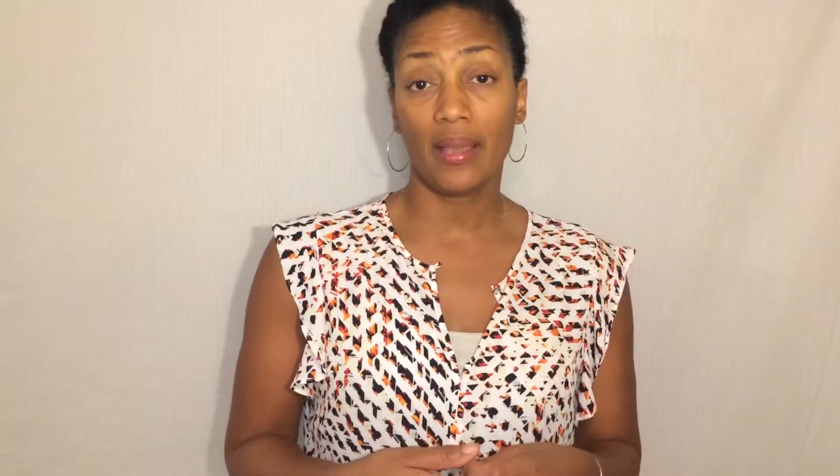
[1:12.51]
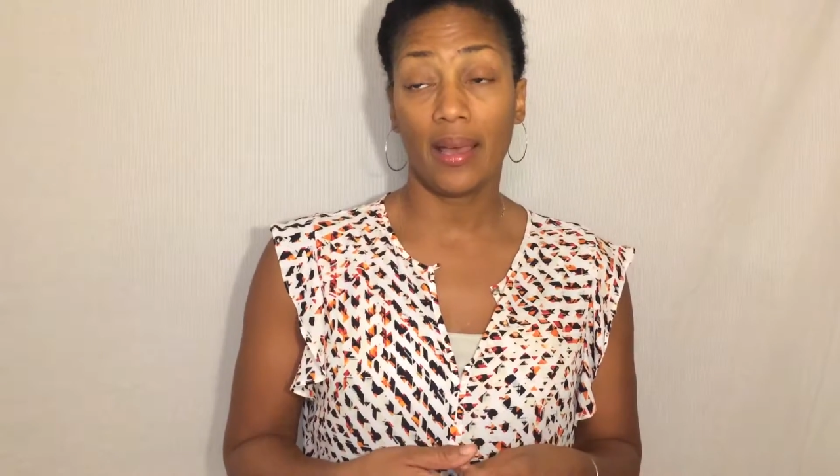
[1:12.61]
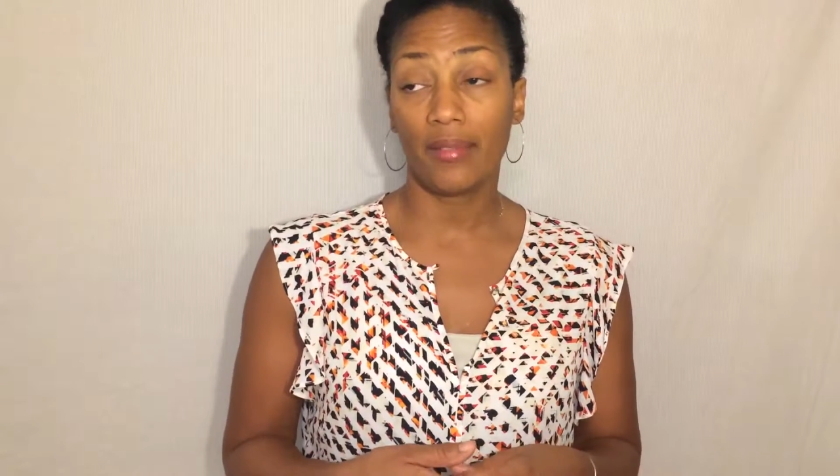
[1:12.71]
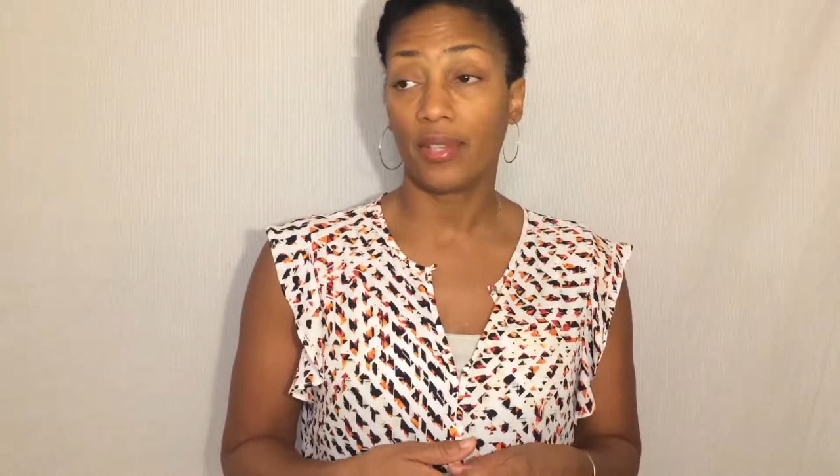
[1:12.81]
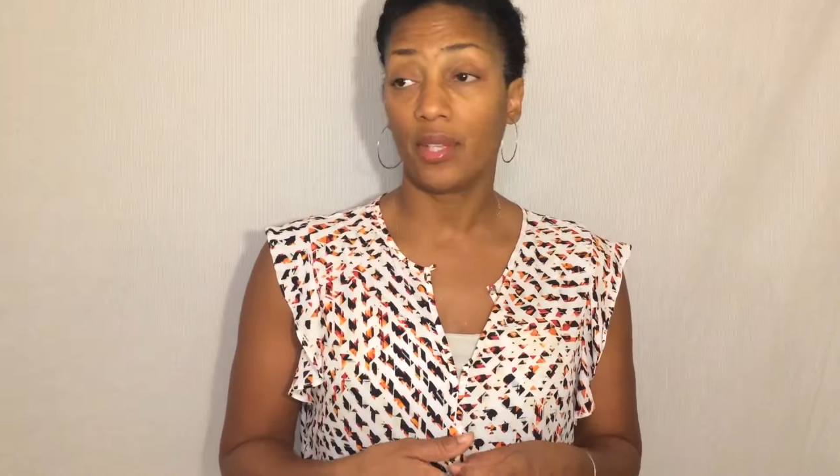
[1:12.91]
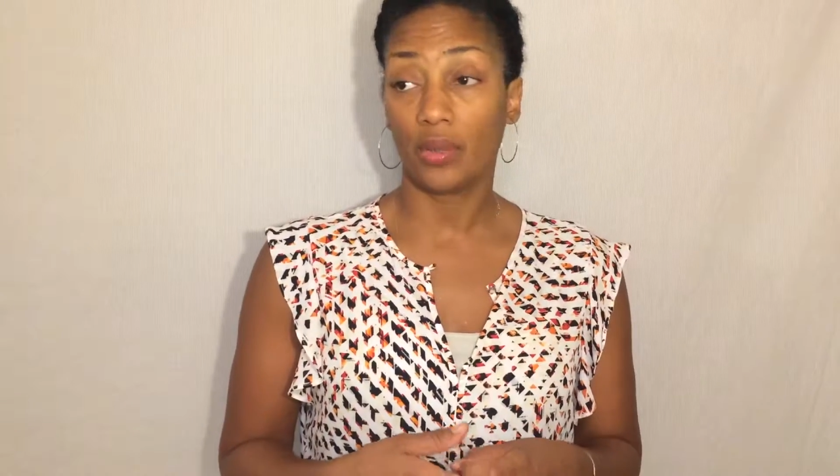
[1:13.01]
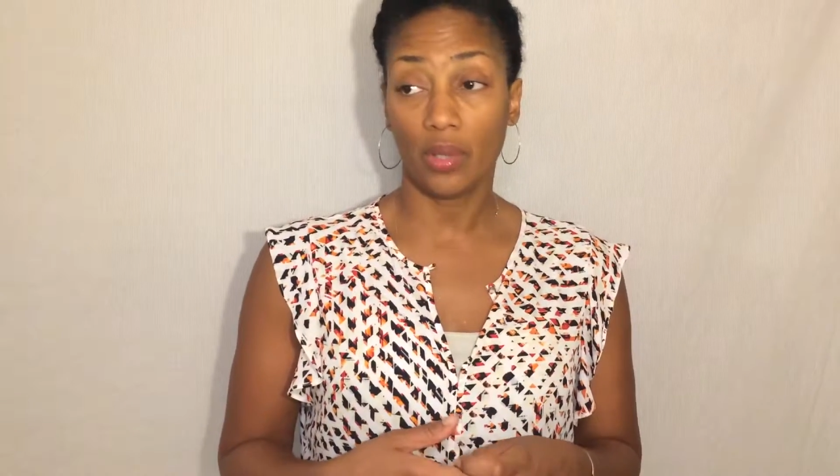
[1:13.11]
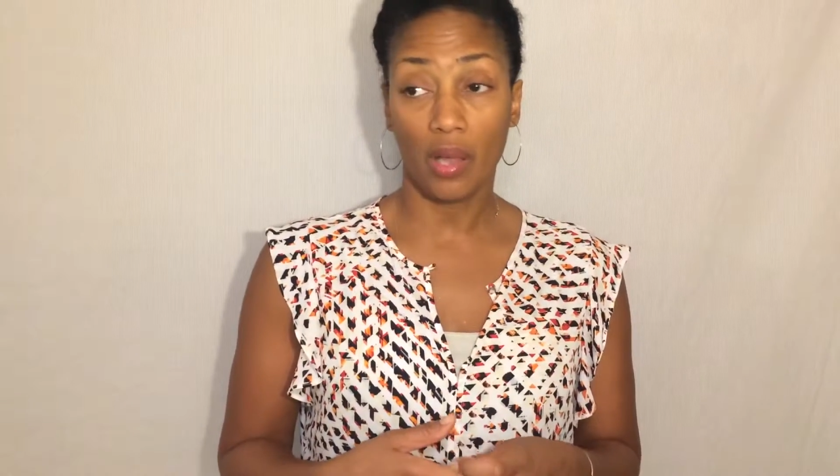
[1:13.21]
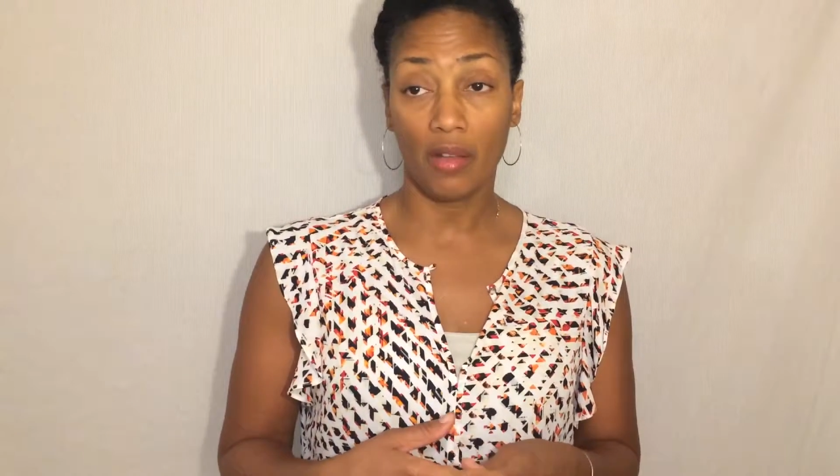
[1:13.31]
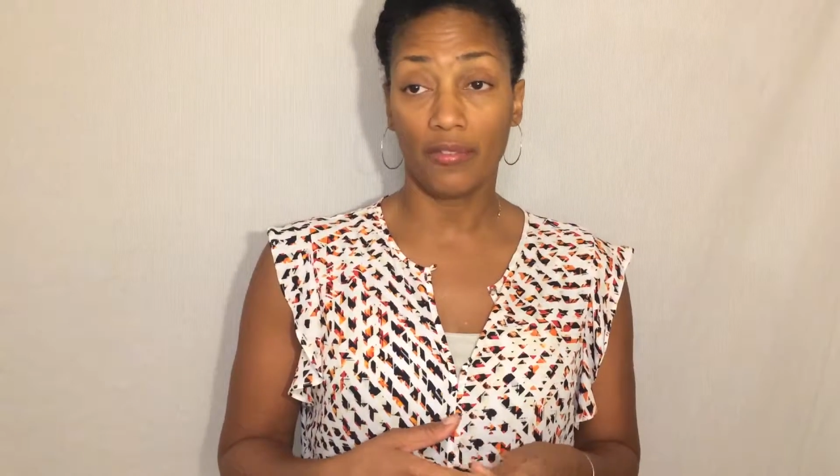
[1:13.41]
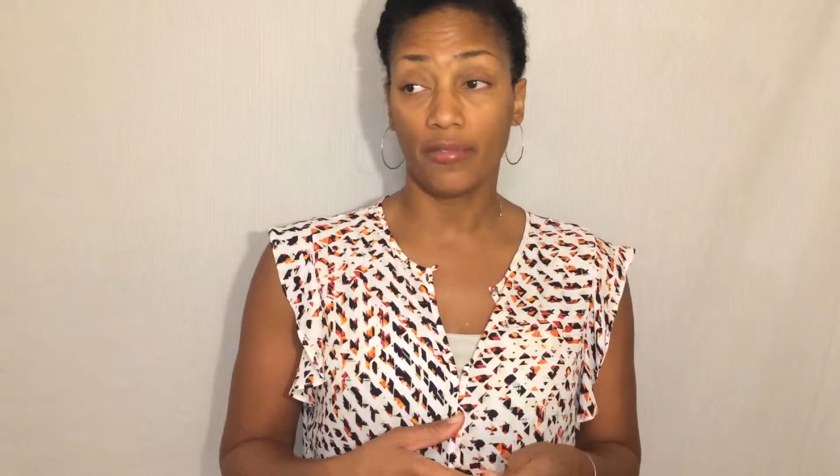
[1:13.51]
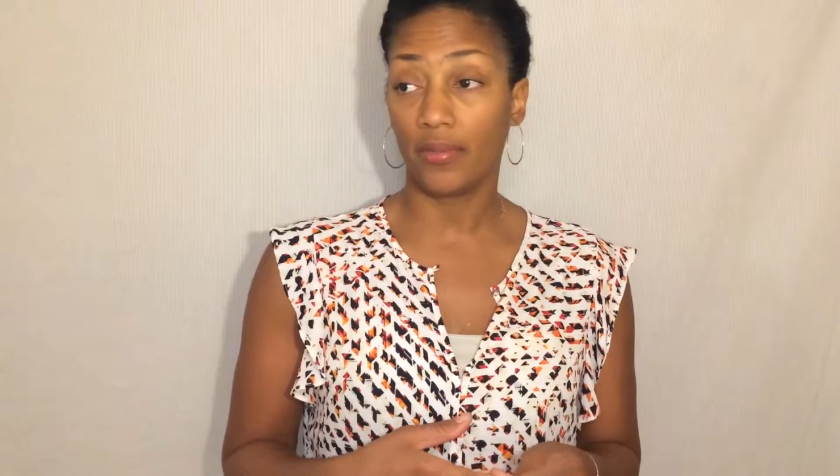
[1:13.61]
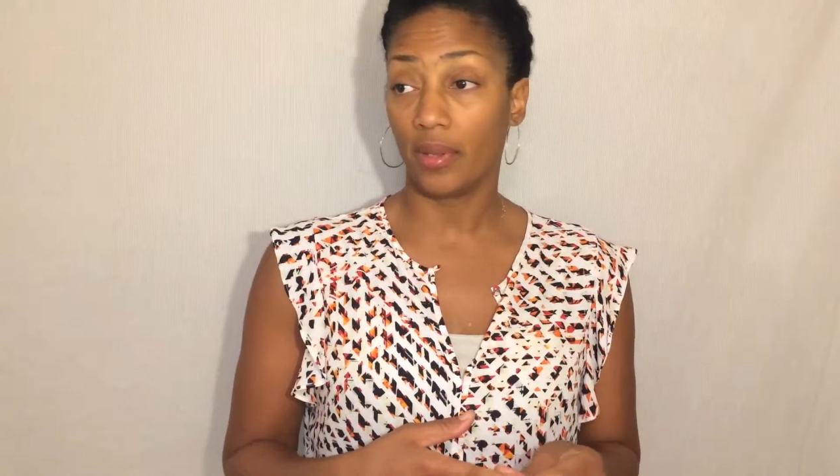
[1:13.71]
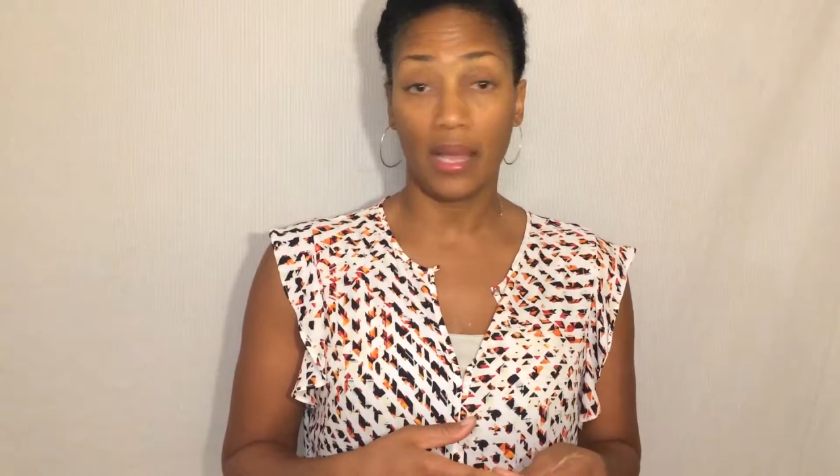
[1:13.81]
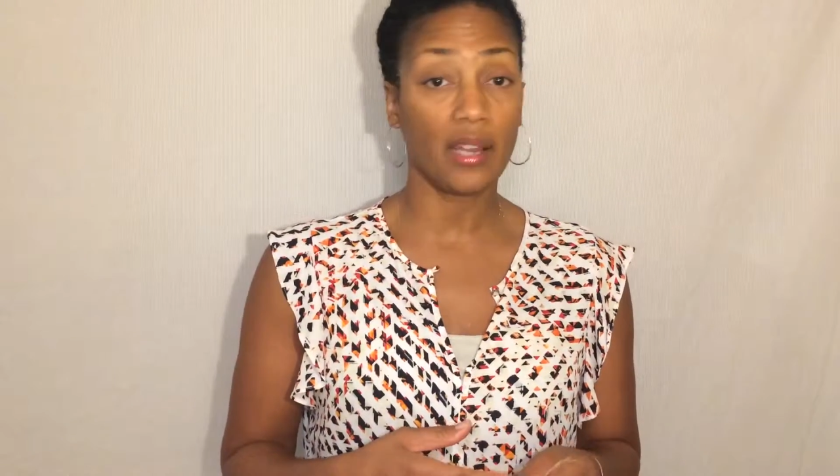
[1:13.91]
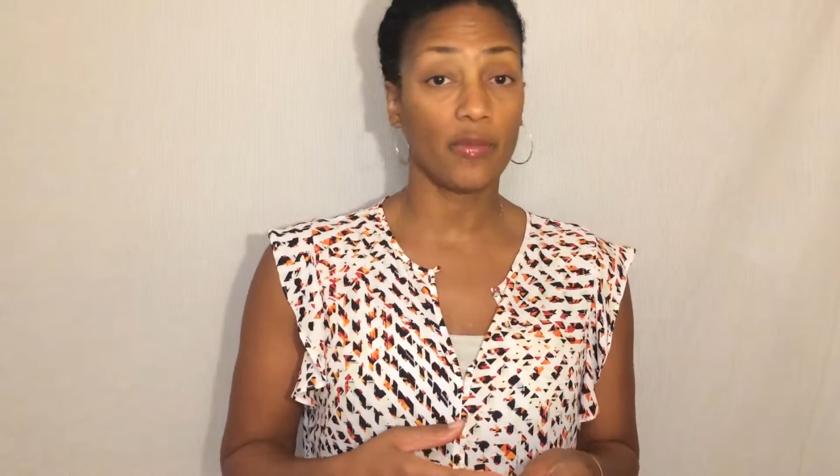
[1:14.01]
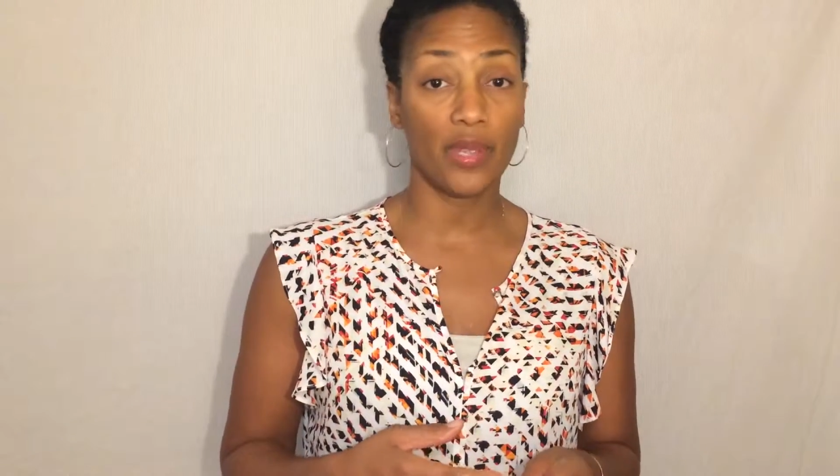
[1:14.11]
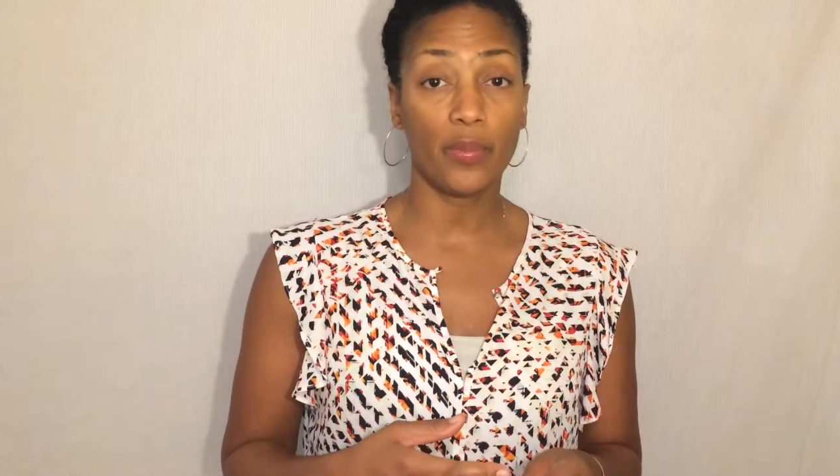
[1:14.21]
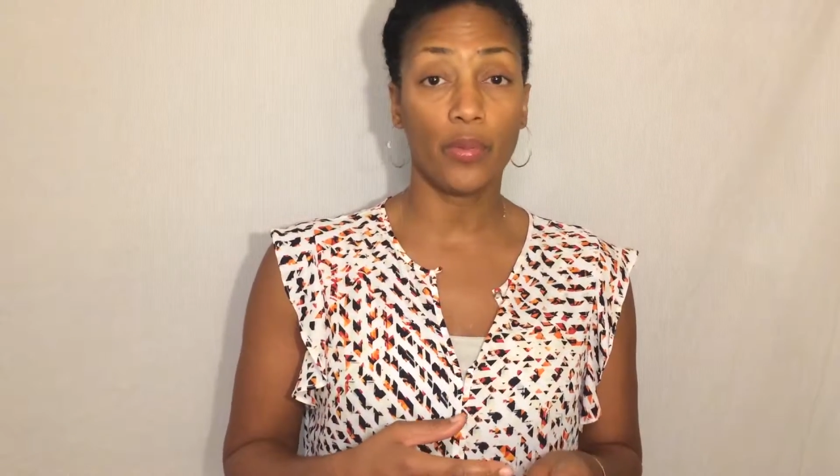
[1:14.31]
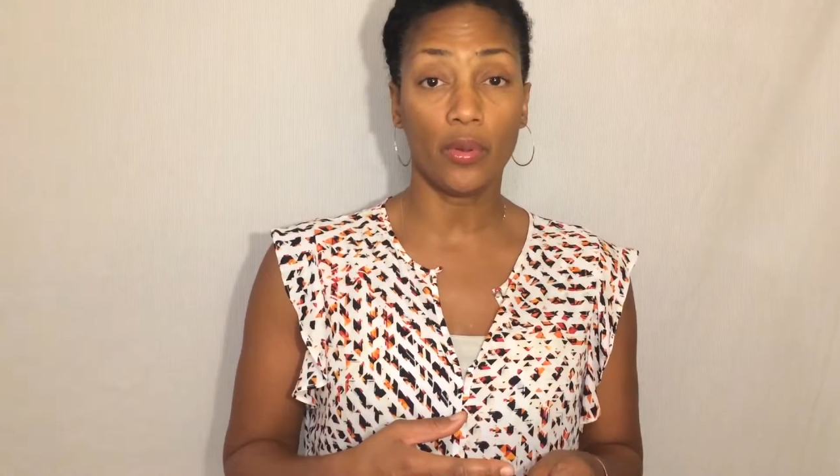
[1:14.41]
I've killed off a lot of
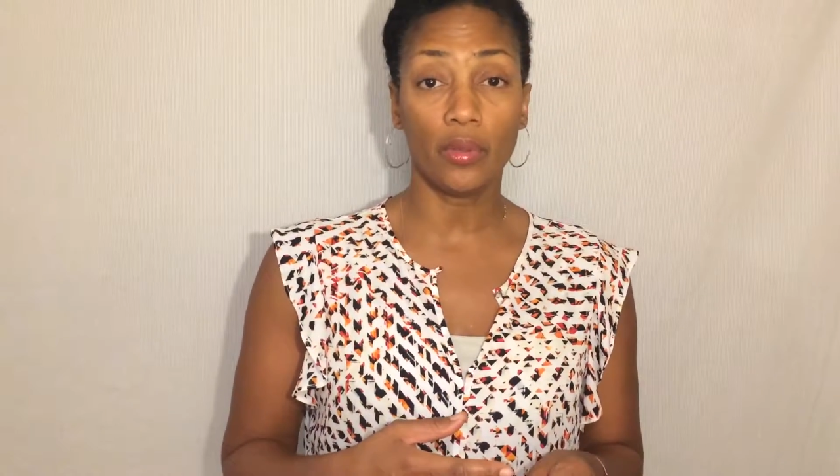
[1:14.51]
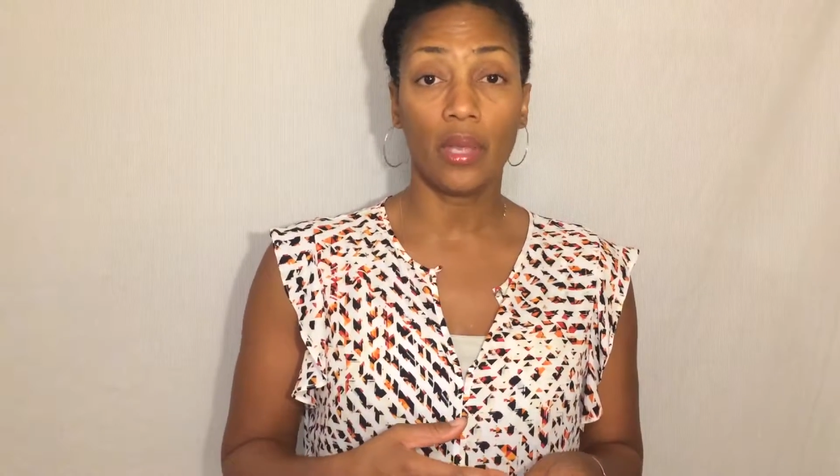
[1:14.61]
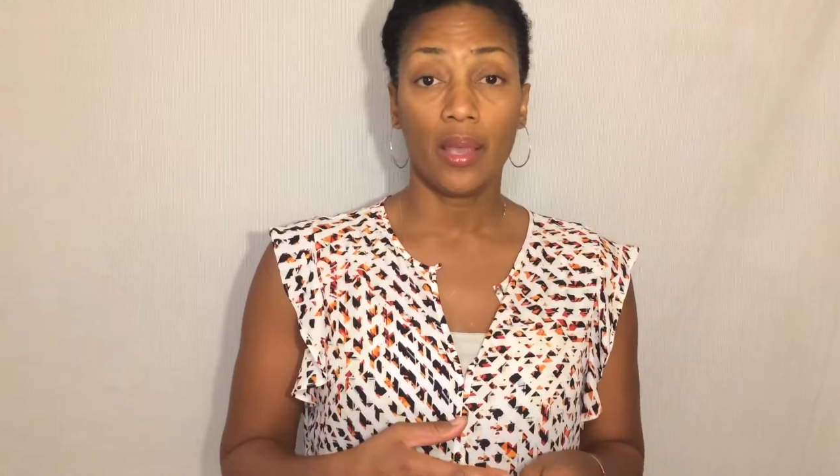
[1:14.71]
people